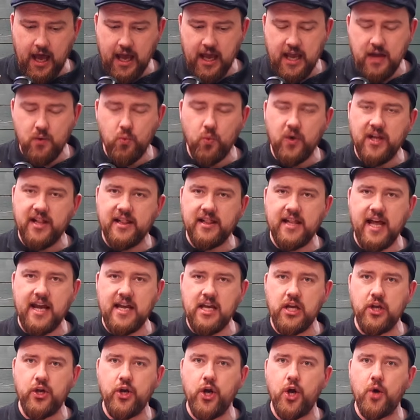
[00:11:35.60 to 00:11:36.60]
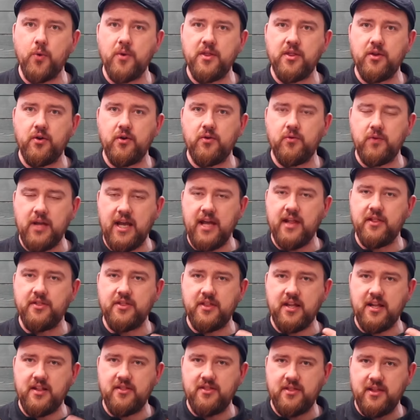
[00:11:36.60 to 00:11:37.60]
It will let you know whether
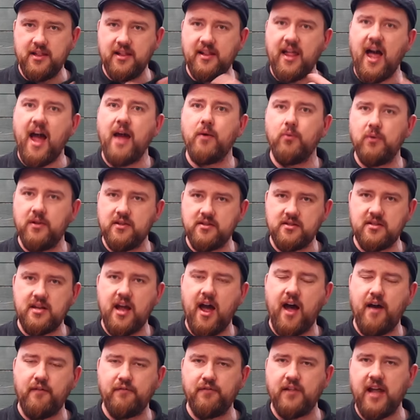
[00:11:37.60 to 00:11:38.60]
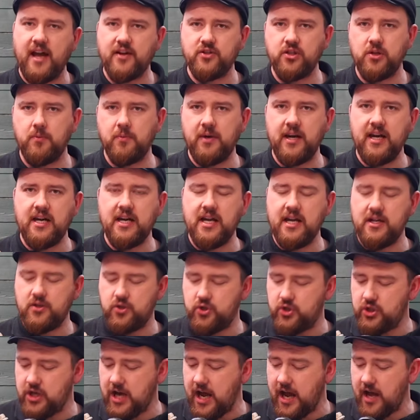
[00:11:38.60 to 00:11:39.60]
the light will start flashing when it
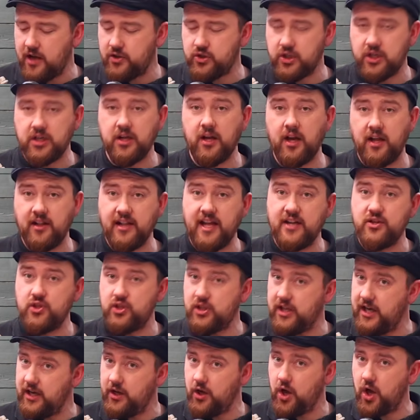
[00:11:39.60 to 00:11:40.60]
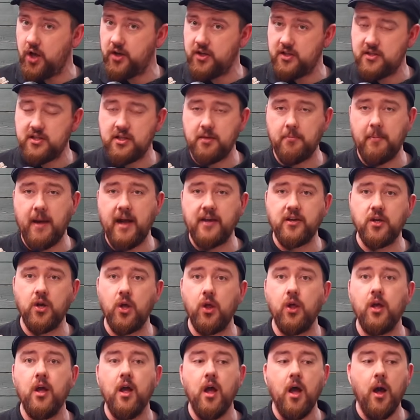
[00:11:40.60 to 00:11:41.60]
needs charging, allegedly, according to the
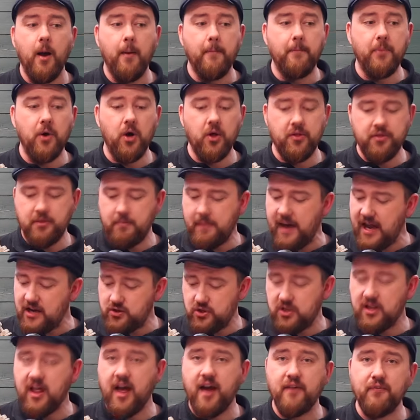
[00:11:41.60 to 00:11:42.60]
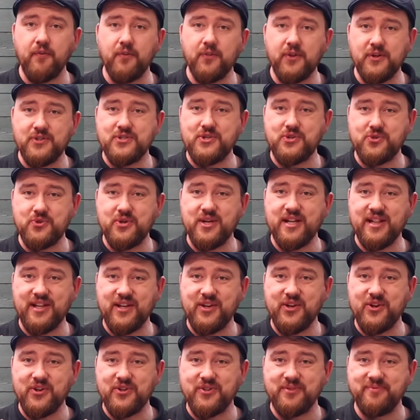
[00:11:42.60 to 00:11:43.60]
manual, but the battery life on this is really
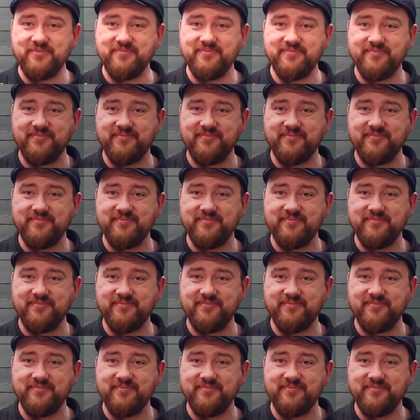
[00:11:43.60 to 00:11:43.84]
good.